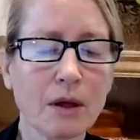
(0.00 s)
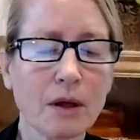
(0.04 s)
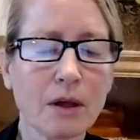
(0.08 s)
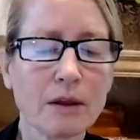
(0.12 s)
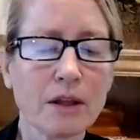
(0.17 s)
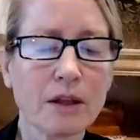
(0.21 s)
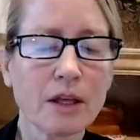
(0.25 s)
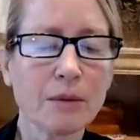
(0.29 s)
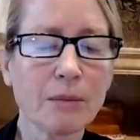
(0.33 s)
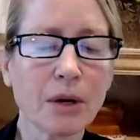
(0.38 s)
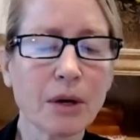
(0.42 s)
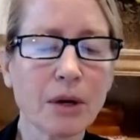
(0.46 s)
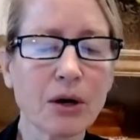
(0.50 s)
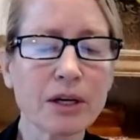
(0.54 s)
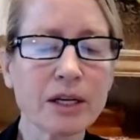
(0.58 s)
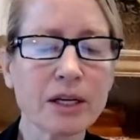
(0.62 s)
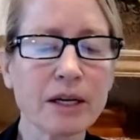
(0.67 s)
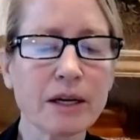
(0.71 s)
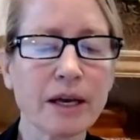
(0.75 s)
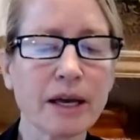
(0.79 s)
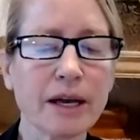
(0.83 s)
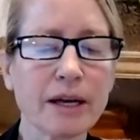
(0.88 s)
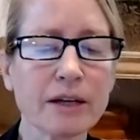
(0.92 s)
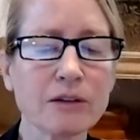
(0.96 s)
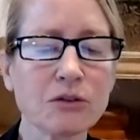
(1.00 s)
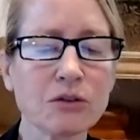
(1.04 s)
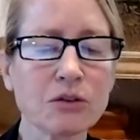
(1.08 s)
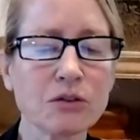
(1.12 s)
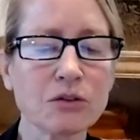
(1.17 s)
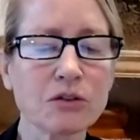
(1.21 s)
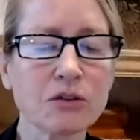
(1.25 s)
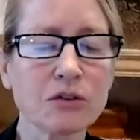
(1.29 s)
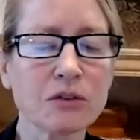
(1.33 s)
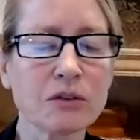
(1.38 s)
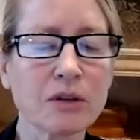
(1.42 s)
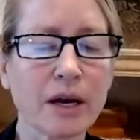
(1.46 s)
The American Cancer
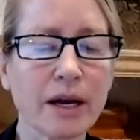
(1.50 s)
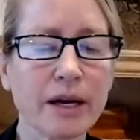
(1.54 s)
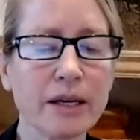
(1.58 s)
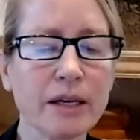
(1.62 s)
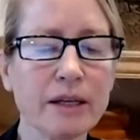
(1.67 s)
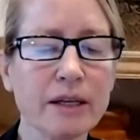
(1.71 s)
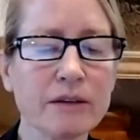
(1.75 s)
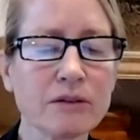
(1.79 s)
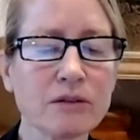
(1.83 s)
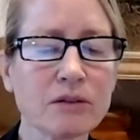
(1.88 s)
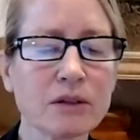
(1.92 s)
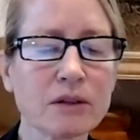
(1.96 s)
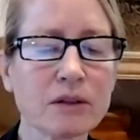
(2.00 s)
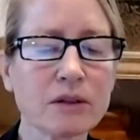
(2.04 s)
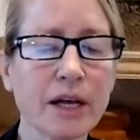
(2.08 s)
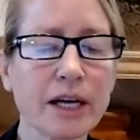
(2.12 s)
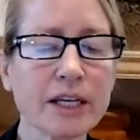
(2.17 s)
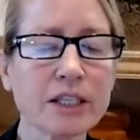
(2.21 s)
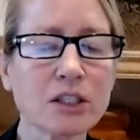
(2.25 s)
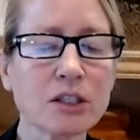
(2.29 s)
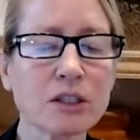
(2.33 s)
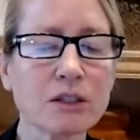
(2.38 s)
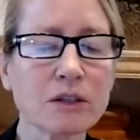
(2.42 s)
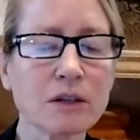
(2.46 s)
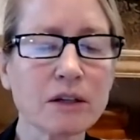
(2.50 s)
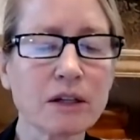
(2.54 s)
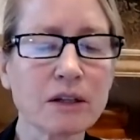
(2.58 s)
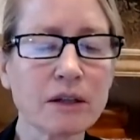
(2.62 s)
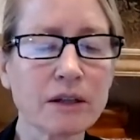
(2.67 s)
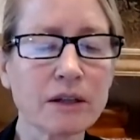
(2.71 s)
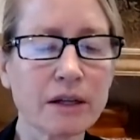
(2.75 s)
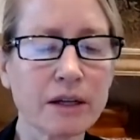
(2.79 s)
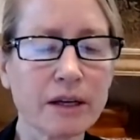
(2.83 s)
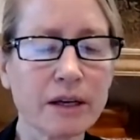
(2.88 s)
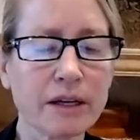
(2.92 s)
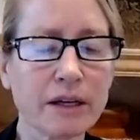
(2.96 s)
Society is an
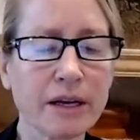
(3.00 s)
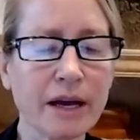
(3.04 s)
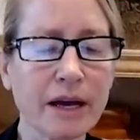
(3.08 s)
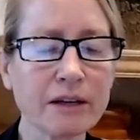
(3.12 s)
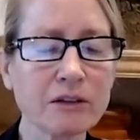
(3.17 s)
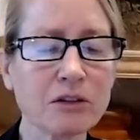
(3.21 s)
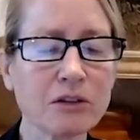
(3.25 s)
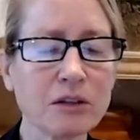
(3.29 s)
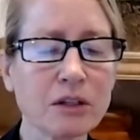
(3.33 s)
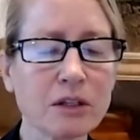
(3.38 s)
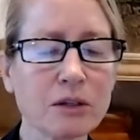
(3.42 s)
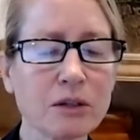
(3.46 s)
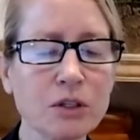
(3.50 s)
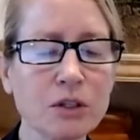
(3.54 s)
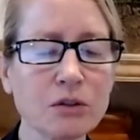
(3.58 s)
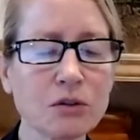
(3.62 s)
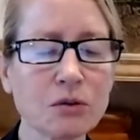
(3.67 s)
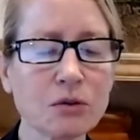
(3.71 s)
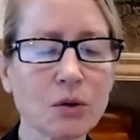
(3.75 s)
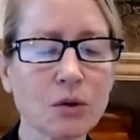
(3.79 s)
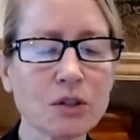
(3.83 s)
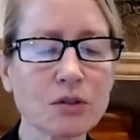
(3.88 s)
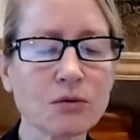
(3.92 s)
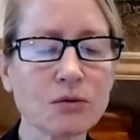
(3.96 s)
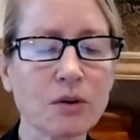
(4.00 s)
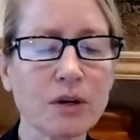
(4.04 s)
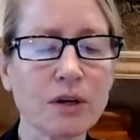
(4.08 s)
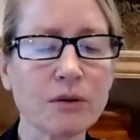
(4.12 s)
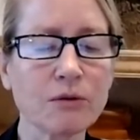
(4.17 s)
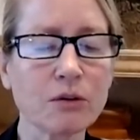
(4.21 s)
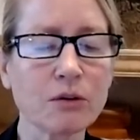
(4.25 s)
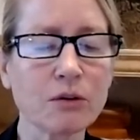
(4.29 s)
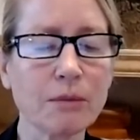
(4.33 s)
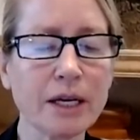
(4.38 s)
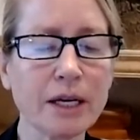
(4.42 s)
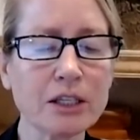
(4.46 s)
excellent resource for
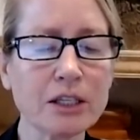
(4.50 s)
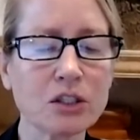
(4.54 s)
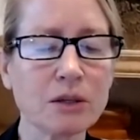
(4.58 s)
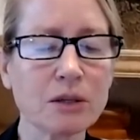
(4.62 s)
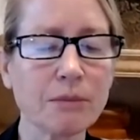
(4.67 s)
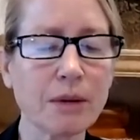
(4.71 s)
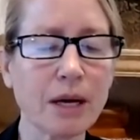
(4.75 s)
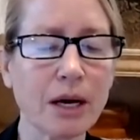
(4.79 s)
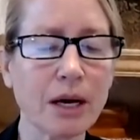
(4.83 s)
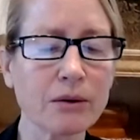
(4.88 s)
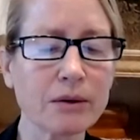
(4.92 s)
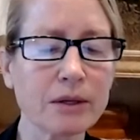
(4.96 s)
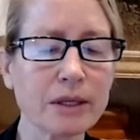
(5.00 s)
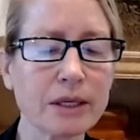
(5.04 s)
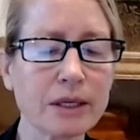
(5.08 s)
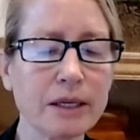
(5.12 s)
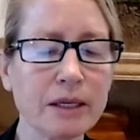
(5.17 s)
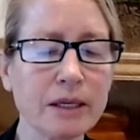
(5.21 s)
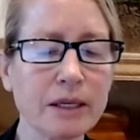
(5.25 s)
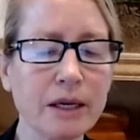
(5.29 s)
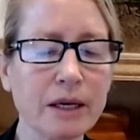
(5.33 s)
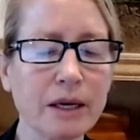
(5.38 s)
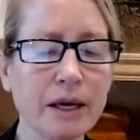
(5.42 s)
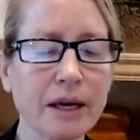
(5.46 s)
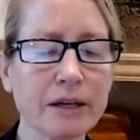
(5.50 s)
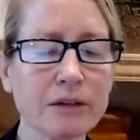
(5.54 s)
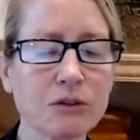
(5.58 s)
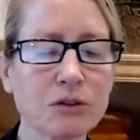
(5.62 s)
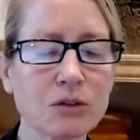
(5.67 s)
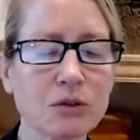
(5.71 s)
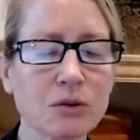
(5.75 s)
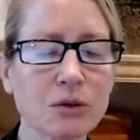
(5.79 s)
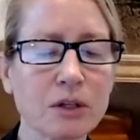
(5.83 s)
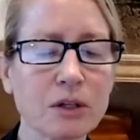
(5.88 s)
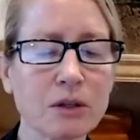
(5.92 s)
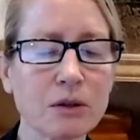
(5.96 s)
information about kidney
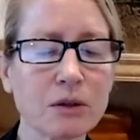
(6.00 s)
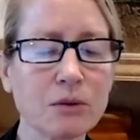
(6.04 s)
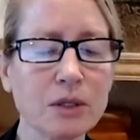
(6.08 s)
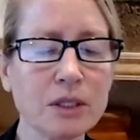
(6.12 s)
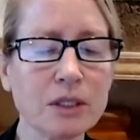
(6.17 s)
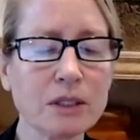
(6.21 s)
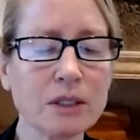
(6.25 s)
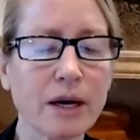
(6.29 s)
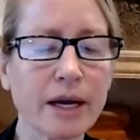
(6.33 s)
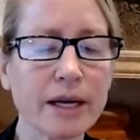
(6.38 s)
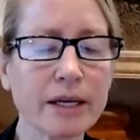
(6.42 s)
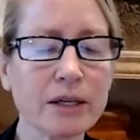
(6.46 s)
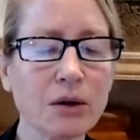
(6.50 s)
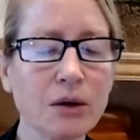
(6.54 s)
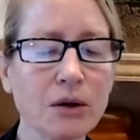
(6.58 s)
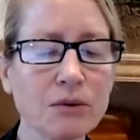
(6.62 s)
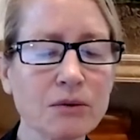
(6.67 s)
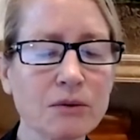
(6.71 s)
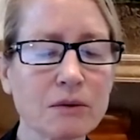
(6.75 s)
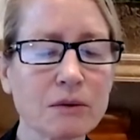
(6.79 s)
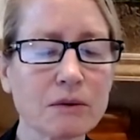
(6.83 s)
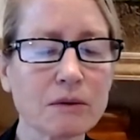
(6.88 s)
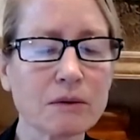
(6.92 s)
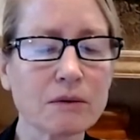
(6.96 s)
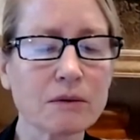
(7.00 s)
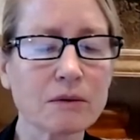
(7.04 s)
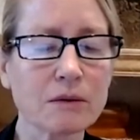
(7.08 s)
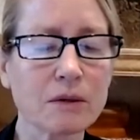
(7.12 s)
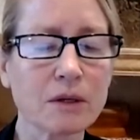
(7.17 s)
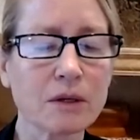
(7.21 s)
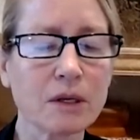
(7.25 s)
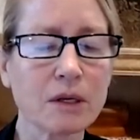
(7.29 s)
cancer, including diagnosis,